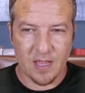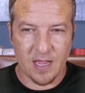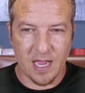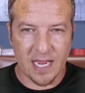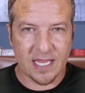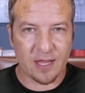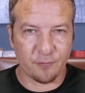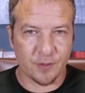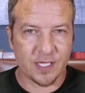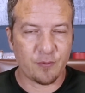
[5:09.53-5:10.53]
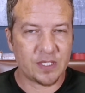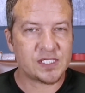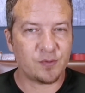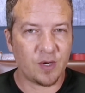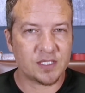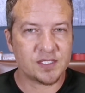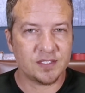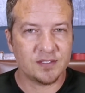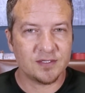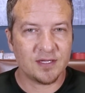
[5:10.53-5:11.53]
I get really wishy washy.
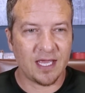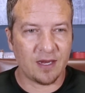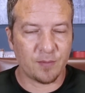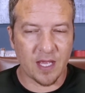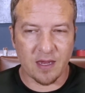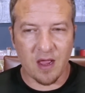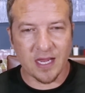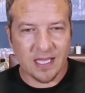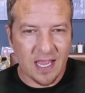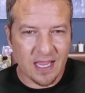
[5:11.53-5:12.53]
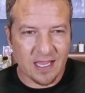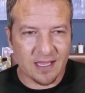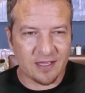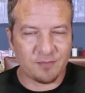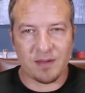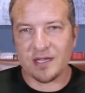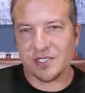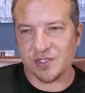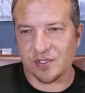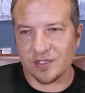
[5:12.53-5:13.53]
And I'm like, I can, maybe I
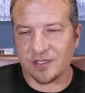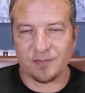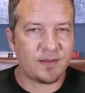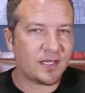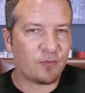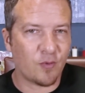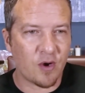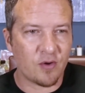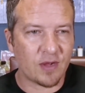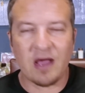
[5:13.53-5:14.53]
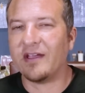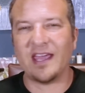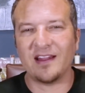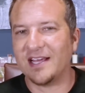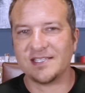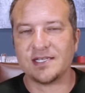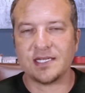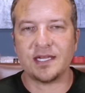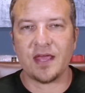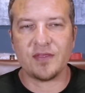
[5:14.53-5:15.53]
should, maybe I won't. I'll analyze it to
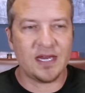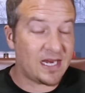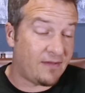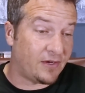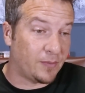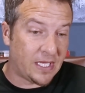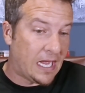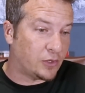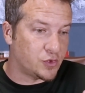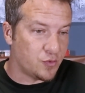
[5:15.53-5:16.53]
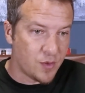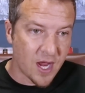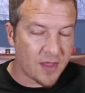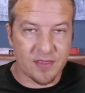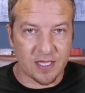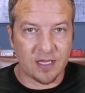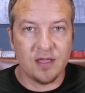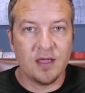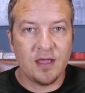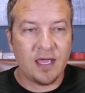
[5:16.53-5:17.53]
death. And inevitably, I'll do nothing
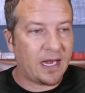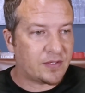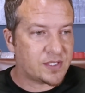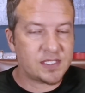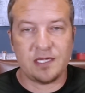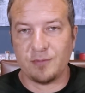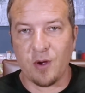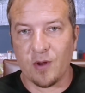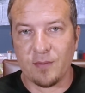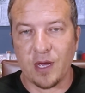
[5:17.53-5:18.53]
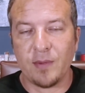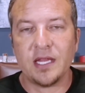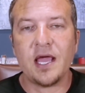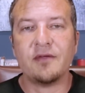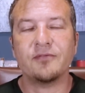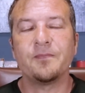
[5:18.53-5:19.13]
and I'll just keep going about my life.